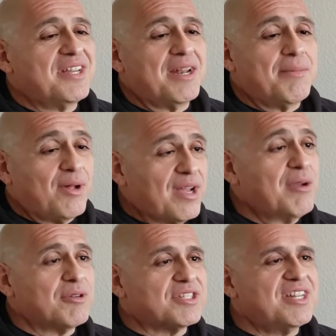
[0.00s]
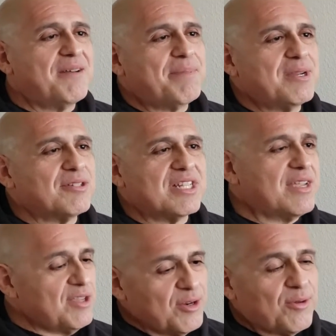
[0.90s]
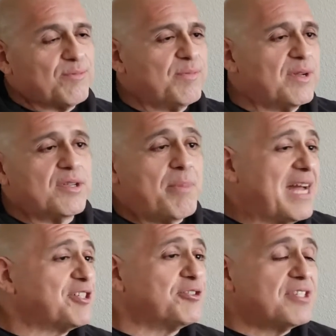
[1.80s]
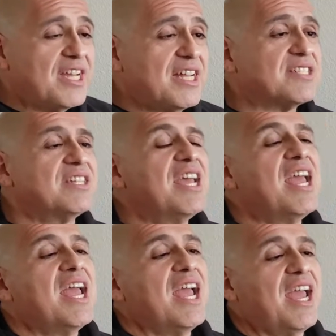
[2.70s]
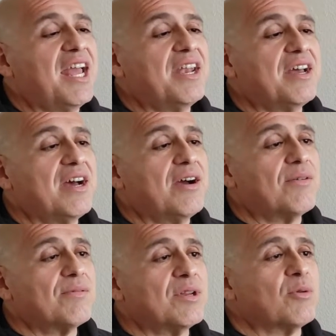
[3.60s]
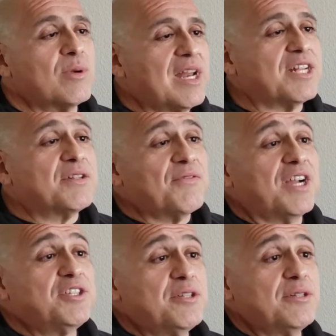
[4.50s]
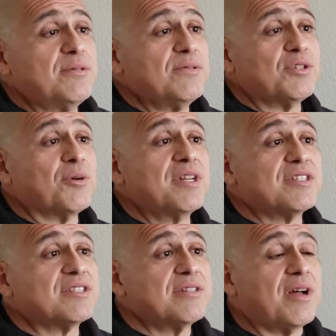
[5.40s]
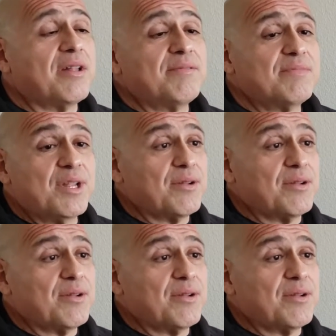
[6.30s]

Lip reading: And I'm all, "Hey, what's up?" He goes, "Hey, you passed your test, and we'd like to invite you to join us on,